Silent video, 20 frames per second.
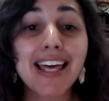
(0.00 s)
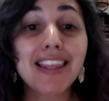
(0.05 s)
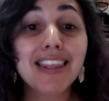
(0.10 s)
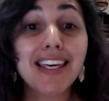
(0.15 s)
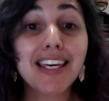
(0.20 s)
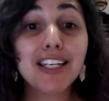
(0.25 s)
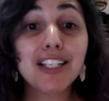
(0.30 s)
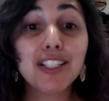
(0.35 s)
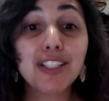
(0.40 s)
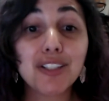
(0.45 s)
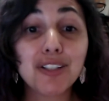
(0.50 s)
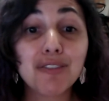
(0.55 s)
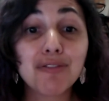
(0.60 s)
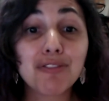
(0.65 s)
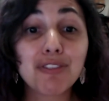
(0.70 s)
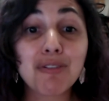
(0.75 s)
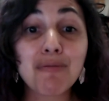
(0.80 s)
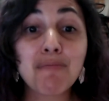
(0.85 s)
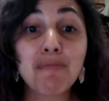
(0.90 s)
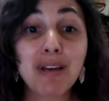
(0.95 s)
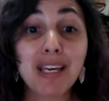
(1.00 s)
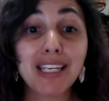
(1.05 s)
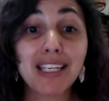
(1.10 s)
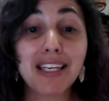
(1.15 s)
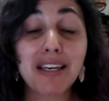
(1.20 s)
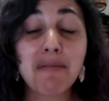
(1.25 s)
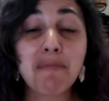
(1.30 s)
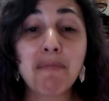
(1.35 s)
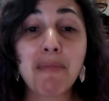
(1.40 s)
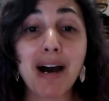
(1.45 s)
Thank you for
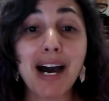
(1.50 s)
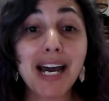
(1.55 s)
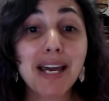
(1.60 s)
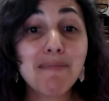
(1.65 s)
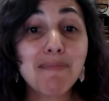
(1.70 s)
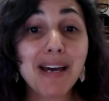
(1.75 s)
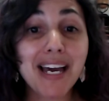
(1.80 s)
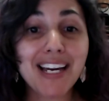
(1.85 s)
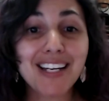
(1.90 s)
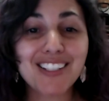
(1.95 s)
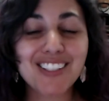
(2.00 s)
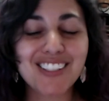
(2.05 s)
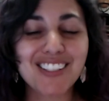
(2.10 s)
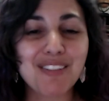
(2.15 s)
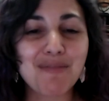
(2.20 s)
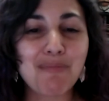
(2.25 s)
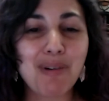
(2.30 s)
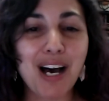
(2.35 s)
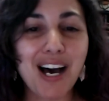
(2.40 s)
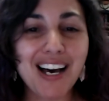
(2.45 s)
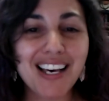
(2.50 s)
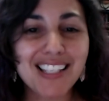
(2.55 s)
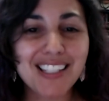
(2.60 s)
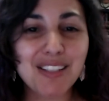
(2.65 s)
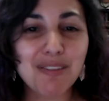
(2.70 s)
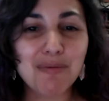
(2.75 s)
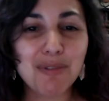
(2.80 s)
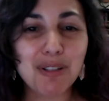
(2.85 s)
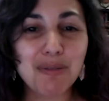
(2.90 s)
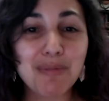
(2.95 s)
making my passion
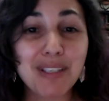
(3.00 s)
possible.